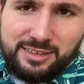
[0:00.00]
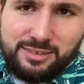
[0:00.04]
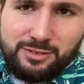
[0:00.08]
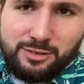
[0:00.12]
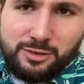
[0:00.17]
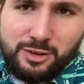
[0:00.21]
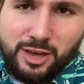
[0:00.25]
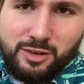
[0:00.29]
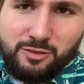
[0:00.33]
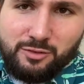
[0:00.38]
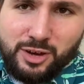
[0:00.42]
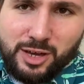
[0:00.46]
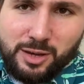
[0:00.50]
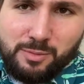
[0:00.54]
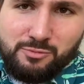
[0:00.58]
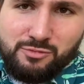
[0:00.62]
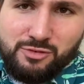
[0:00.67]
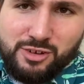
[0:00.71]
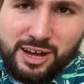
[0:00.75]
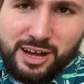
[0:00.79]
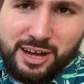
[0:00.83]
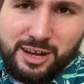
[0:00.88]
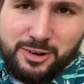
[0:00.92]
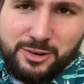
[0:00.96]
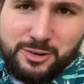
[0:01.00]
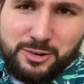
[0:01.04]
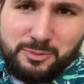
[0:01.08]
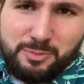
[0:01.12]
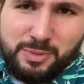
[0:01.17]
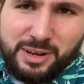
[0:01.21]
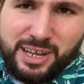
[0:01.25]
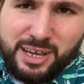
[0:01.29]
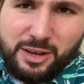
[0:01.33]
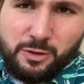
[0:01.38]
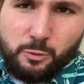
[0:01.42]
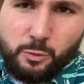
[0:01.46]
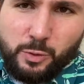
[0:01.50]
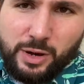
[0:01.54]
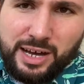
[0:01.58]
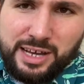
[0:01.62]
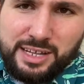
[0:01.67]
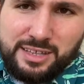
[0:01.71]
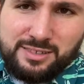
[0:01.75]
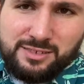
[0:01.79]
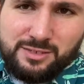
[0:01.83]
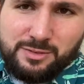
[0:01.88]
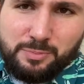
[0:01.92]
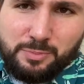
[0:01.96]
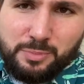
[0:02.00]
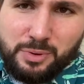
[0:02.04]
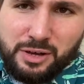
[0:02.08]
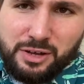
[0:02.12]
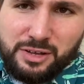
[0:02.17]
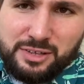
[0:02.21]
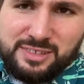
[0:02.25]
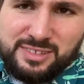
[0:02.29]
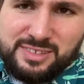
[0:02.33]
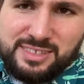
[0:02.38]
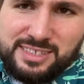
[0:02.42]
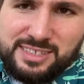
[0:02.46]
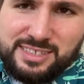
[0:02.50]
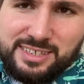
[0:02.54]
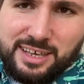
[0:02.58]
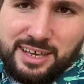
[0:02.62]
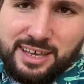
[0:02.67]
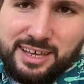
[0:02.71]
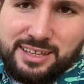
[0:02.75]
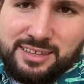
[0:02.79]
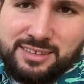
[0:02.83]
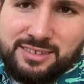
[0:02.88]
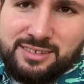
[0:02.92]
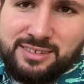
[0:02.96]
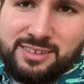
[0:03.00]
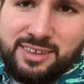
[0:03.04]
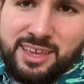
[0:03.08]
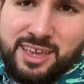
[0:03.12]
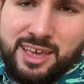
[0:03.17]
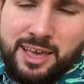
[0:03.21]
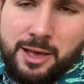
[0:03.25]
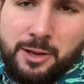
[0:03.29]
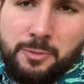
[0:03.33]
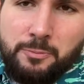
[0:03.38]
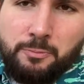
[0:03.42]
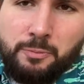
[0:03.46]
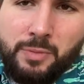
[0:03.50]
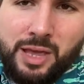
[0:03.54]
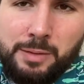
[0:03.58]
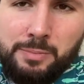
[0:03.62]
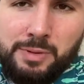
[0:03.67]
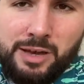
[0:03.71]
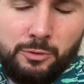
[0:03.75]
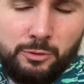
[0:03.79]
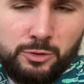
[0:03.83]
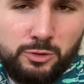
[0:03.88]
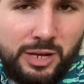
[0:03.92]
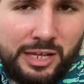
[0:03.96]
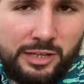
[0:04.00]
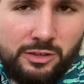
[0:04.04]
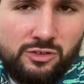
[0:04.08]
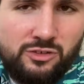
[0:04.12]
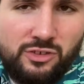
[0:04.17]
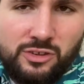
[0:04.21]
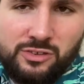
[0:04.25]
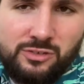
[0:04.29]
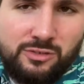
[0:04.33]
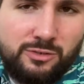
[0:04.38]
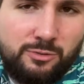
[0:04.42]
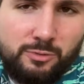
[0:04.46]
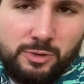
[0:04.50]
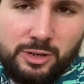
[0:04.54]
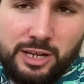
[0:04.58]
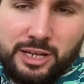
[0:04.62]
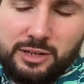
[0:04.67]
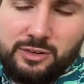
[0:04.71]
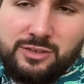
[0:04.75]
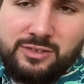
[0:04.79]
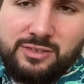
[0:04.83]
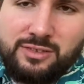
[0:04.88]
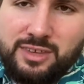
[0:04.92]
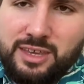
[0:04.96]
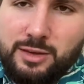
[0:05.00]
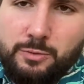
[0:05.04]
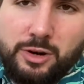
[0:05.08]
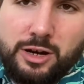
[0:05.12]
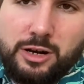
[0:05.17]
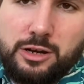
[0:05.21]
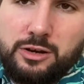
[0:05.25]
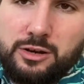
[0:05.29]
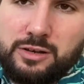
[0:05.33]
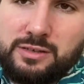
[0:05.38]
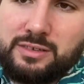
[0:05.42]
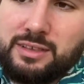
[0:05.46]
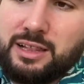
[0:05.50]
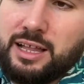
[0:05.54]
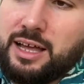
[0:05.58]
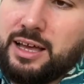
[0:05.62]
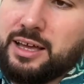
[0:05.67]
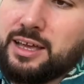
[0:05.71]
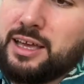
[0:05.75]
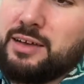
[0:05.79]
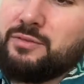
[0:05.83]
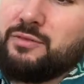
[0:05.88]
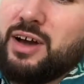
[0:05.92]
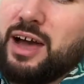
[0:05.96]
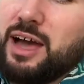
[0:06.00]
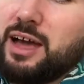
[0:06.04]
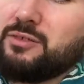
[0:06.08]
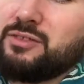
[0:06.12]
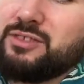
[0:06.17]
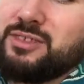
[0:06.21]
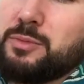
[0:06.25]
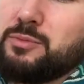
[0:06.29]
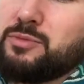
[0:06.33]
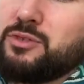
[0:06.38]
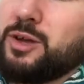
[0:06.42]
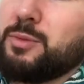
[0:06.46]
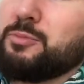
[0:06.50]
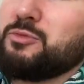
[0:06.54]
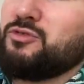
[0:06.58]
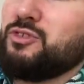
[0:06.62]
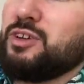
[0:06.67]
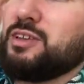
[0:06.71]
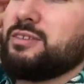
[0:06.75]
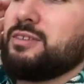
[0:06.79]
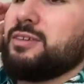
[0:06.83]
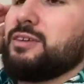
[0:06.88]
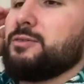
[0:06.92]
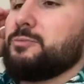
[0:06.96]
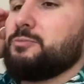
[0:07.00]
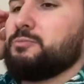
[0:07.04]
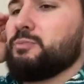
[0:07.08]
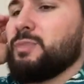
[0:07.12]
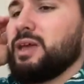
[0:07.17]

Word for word: So you have like brown, but like white spots and maybe I would like to just, would like to see what it looks like if I have some top dressing.